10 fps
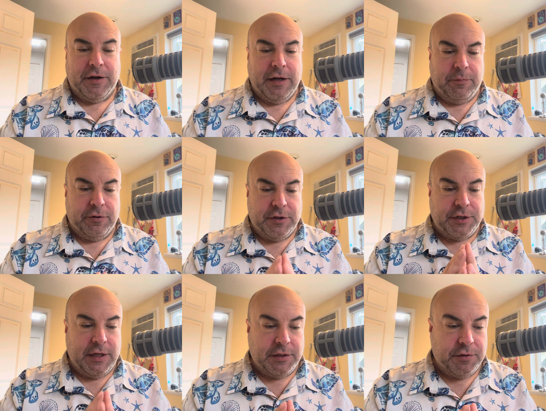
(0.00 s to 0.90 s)
I
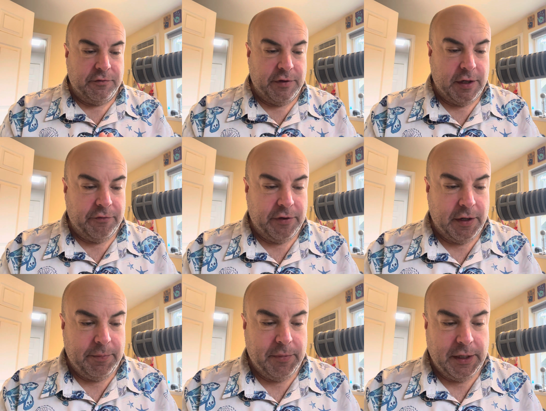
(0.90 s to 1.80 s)
appreciate you very,
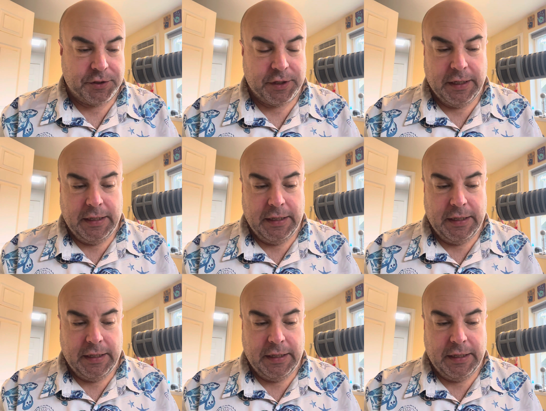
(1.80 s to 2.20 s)
very much.